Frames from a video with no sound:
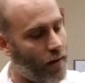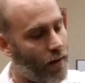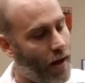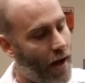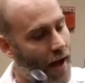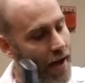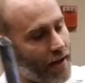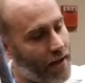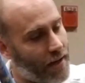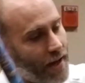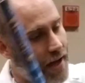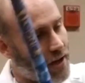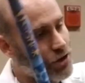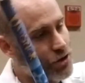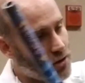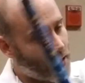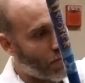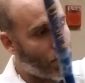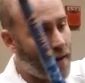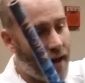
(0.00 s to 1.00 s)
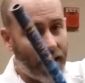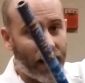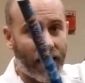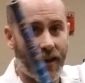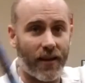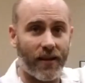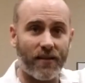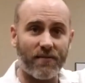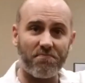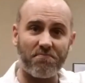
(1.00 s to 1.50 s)
I can actually make
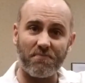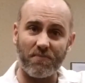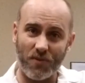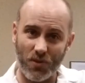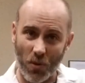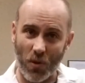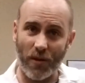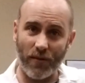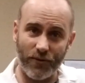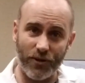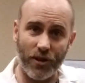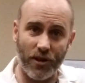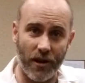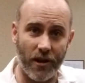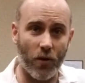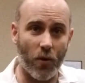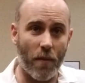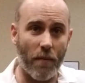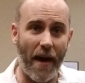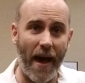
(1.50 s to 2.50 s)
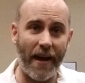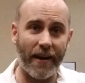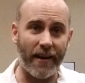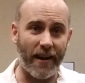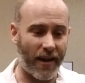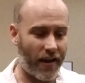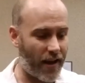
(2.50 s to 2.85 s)
it sort of turn into a magnet.